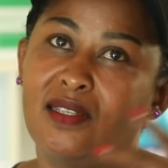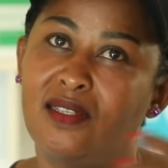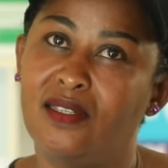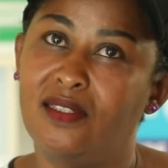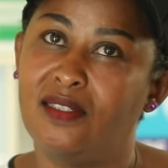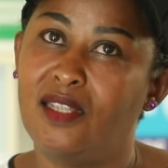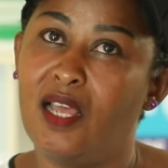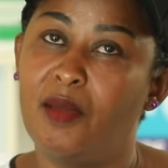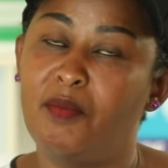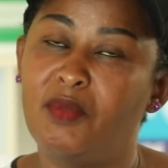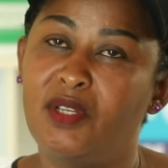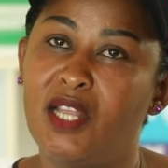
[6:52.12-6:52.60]

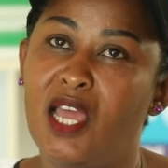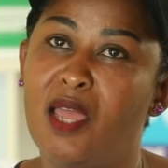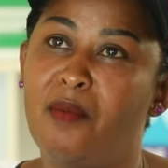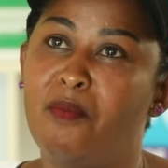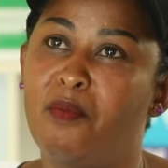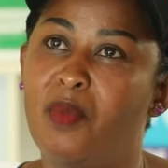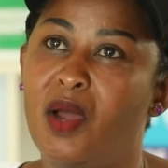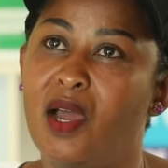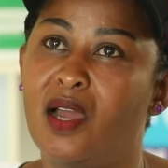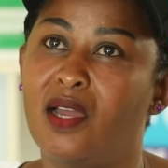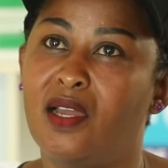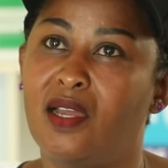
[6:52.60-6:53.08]
Some
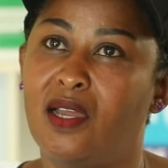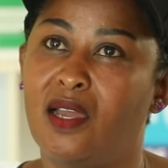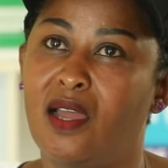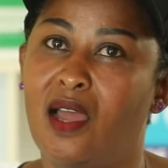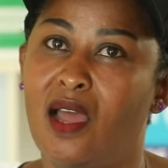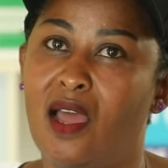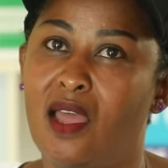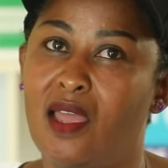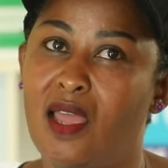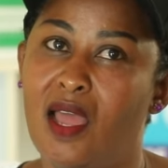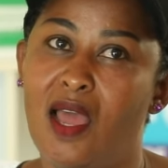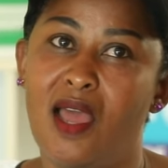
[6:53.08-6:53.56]
time back,
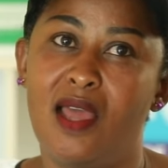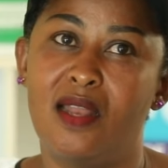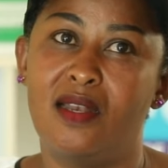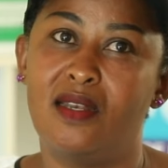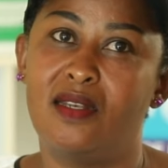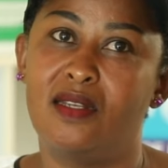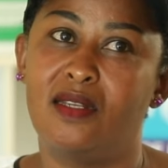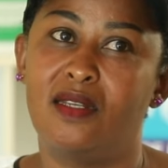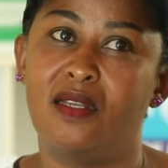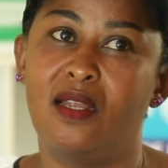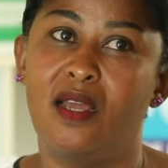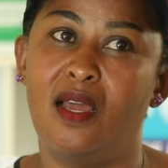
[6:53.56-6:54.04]

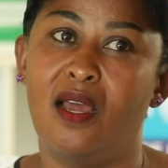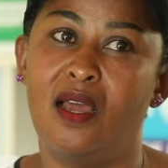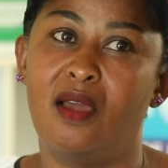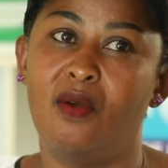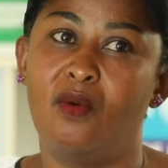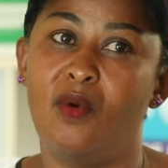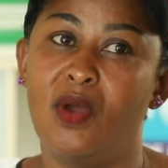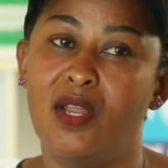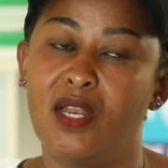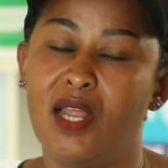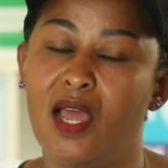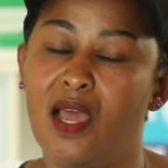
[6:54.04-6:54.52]

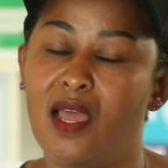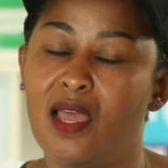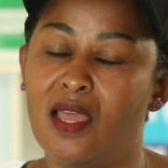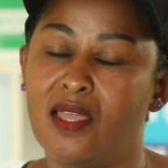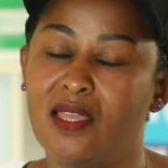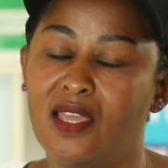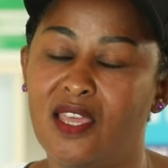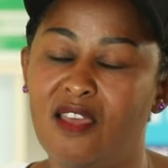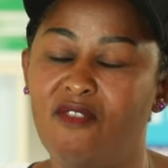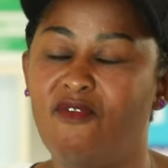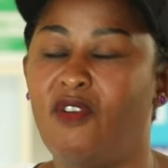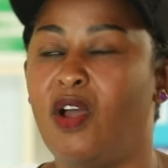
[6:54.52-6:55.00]

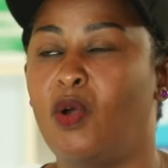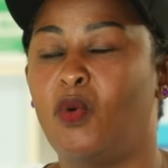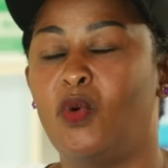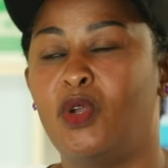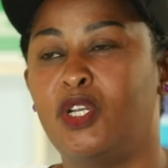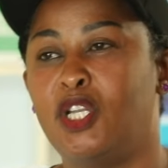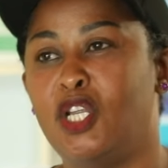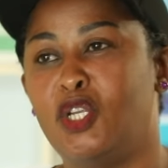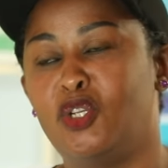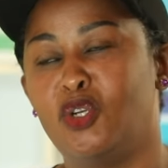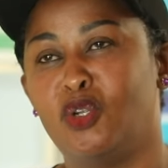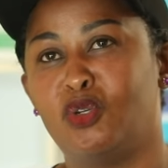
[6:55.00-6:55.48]
I gave a
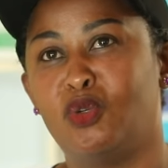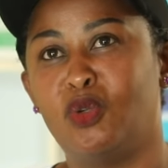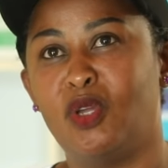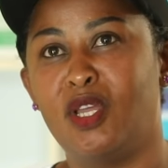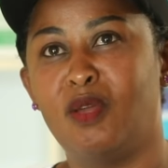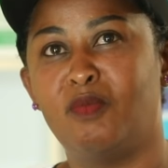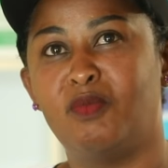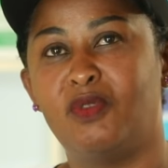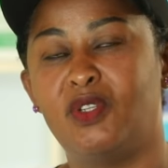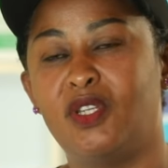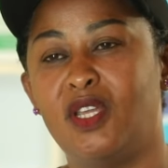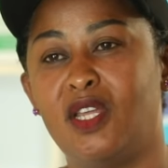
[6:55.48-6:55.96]
quotation to
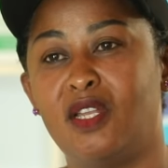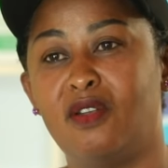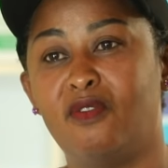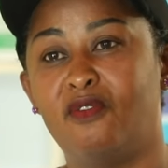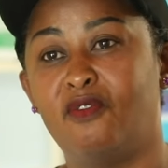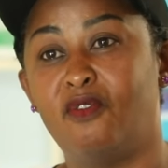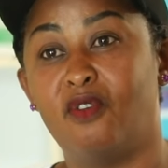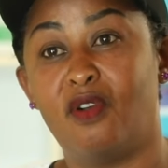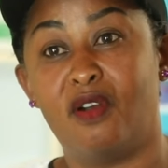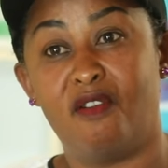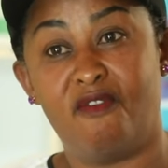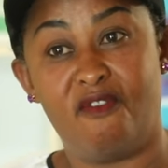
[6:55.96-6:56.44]
MTN
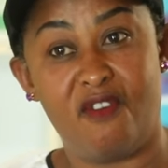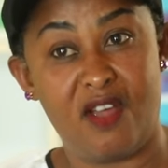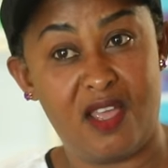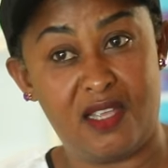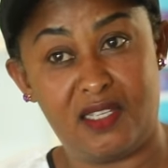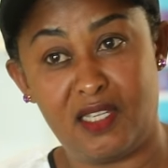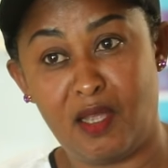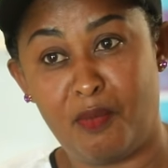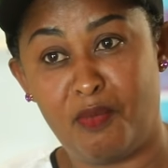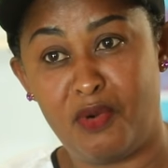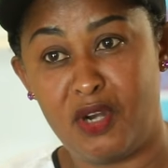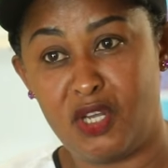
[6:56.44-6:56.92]
for a fire
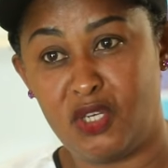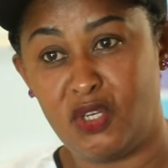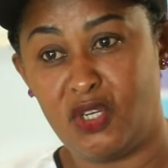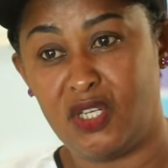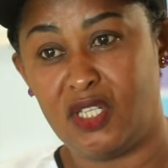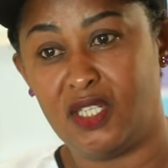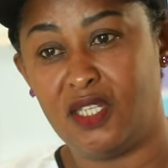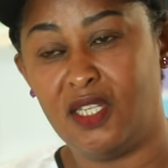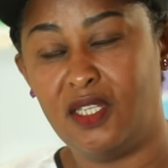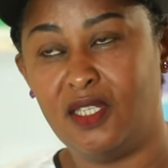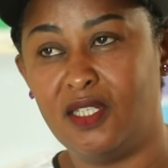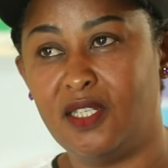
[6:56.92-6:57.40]
suppression
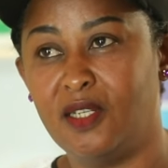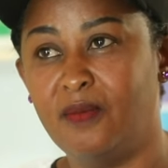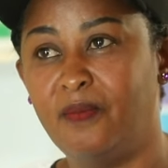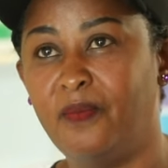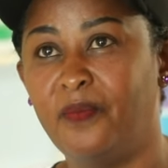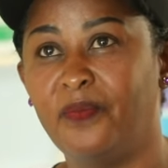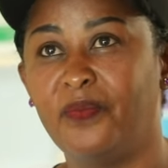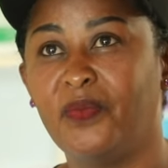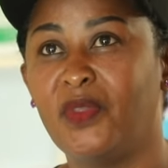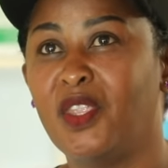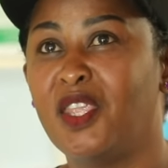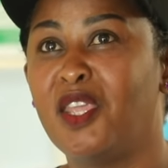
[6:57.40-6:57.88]
system.
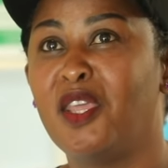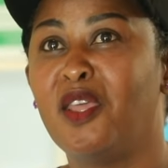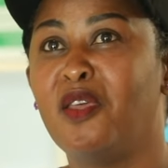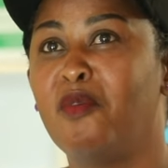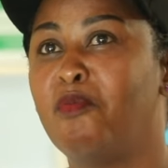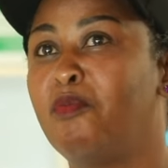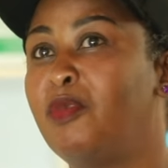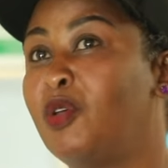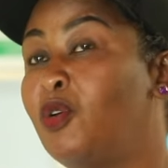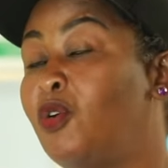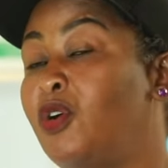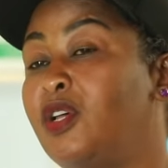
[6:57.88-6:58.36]

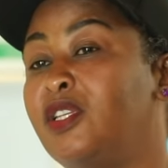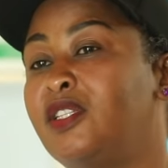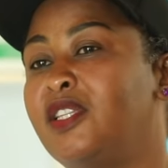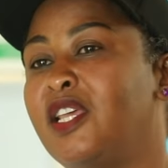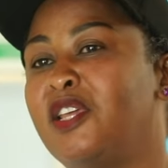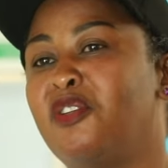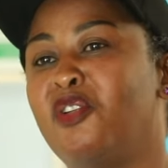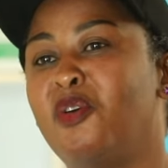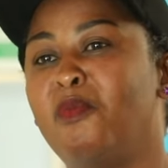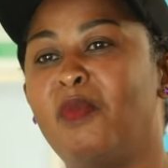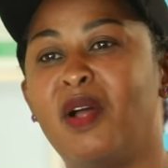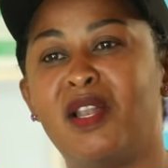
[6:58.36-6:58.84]
Because
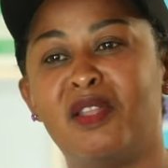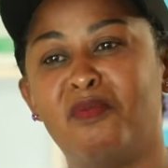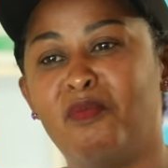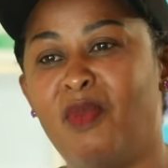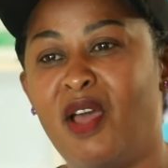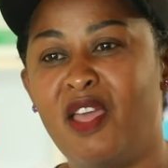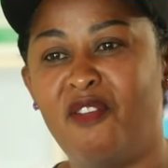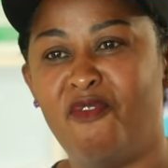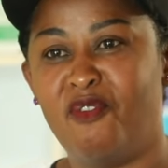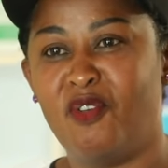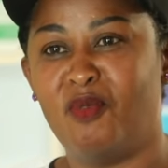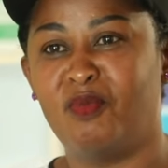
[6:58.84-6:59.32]
they normally
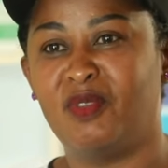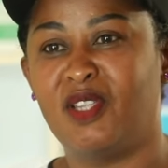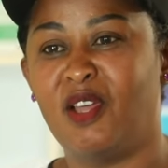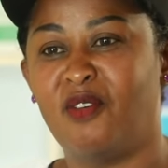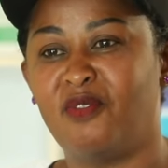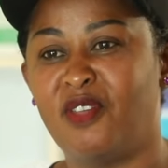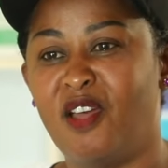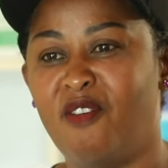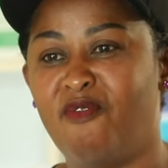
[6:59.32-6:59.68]
buy from South